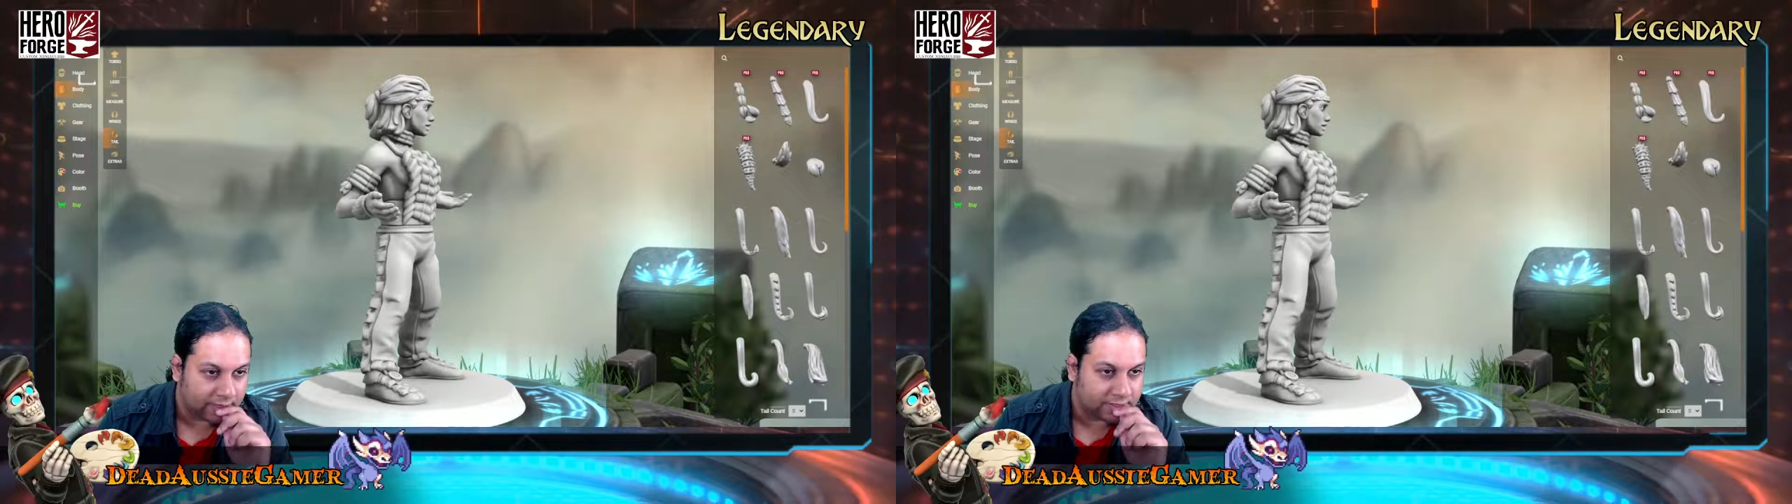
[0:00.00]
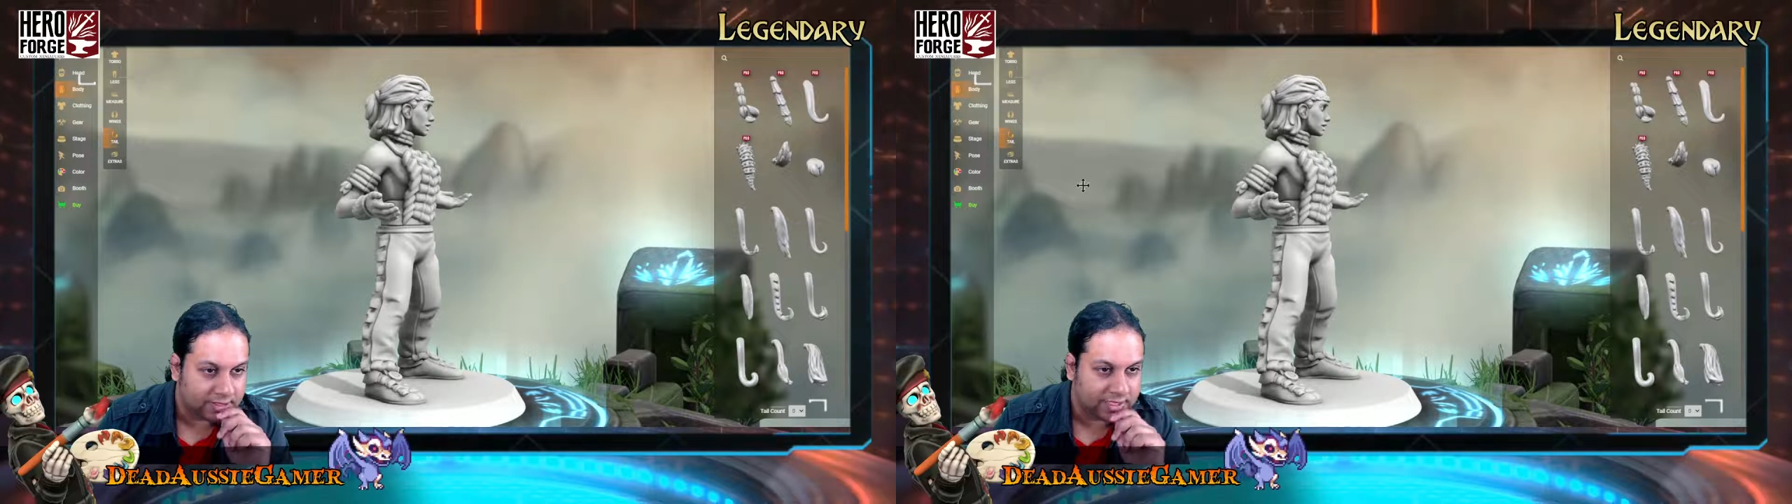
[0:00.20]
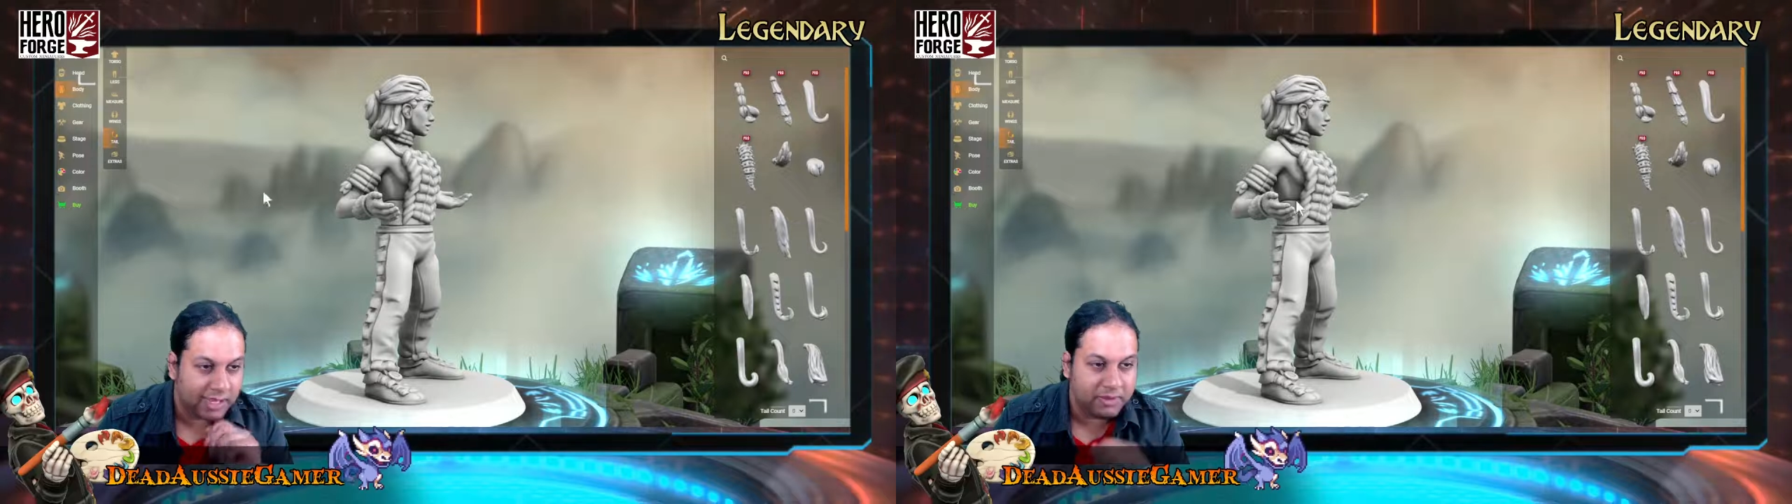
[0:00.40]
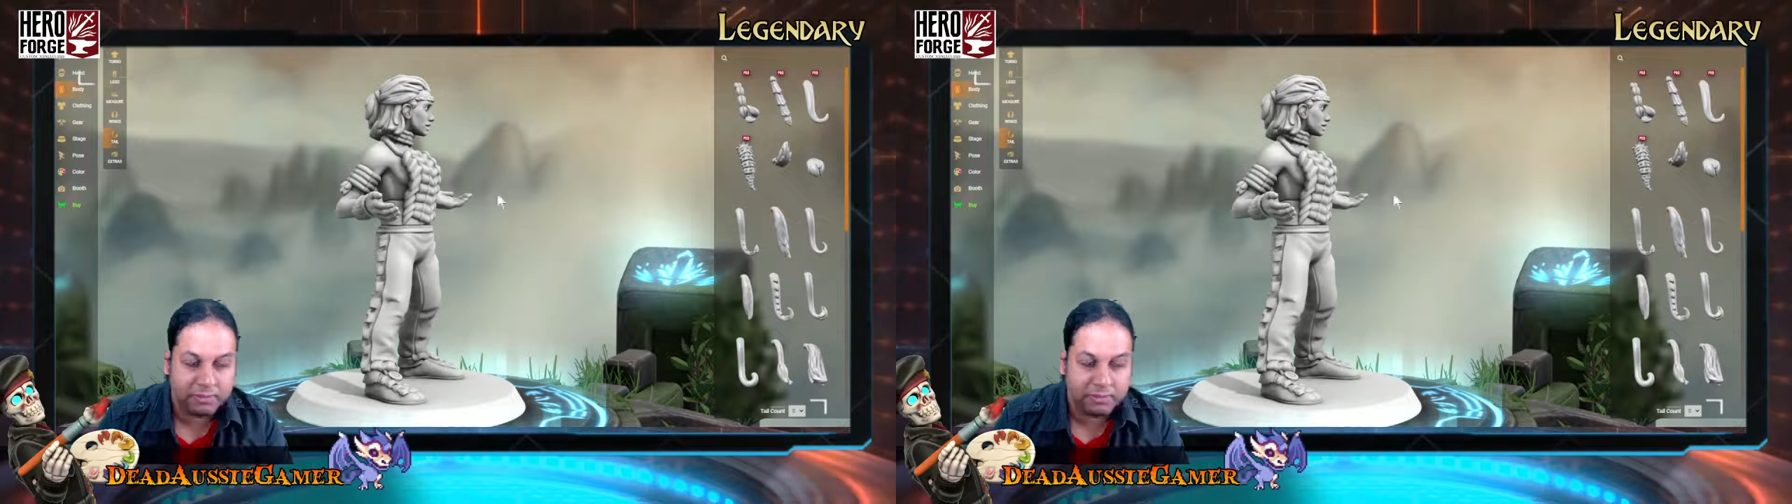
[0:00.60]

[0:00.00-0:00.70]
slimy